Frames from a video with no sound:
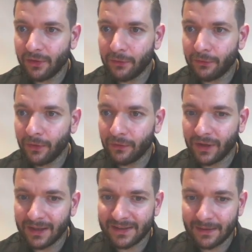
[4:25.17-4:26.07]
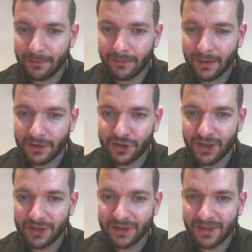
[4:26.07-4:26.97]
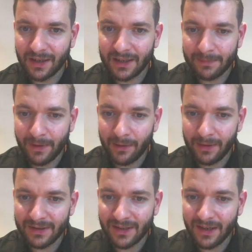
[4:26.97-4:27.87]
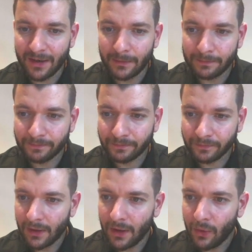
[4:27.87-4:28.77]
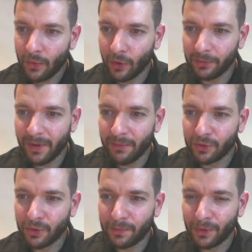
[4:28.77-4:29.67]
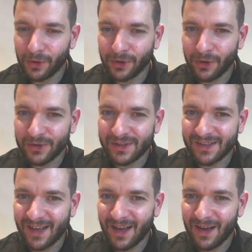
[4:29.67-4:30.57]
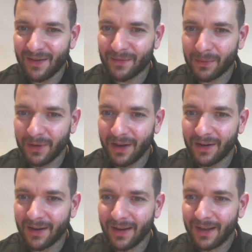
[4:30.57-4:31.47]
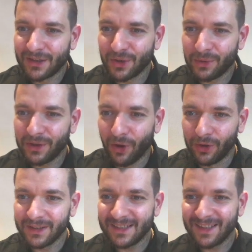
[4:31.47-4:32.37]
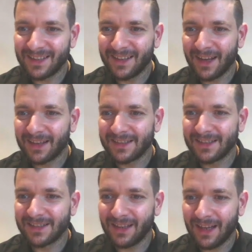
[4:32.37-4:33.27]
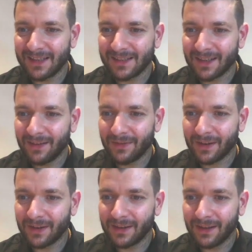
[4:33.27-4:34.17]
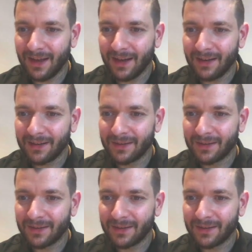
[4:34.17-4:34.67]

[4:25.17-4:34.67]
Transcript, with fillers: we've, we've done some uh, changes and experiments here, we won't be able to pull those uh, from here. So we only see the data since the last significant edit.